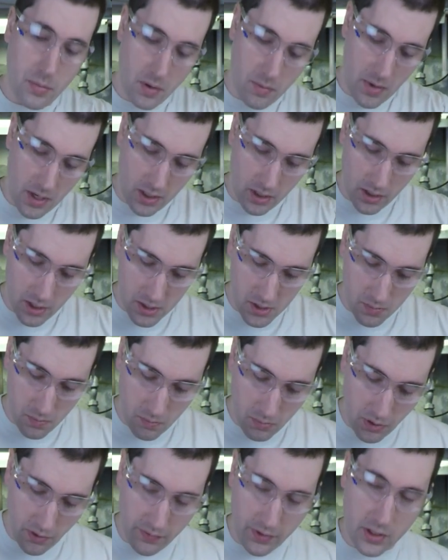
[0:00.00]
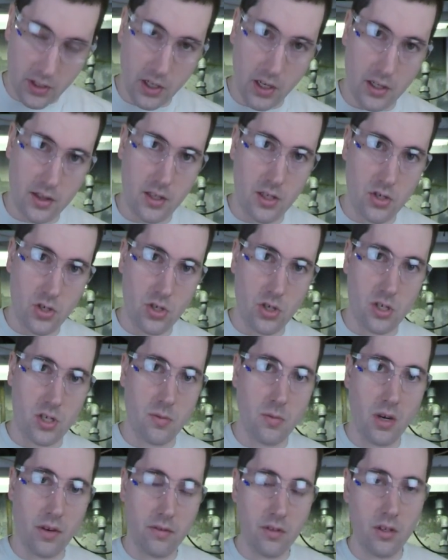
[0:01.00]
and make a nice perfect cut that's just
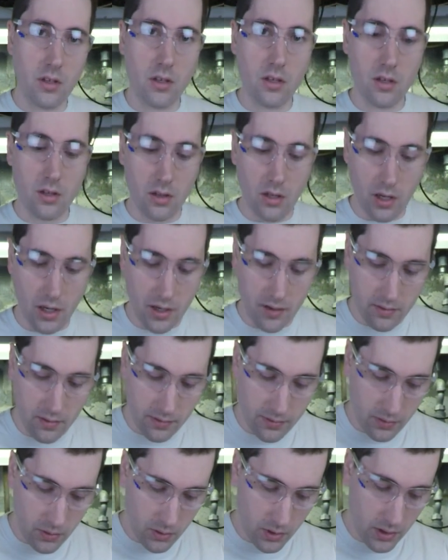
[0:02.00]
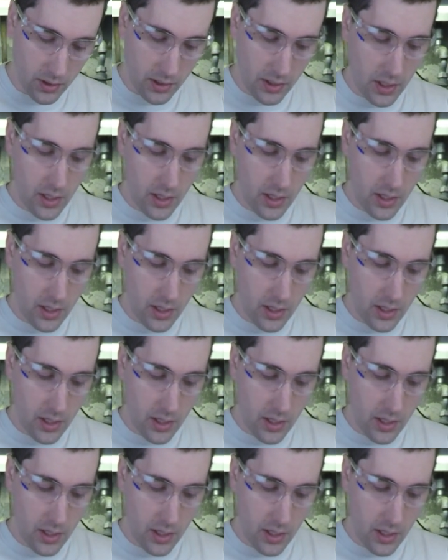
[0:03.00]
above the height of the floor.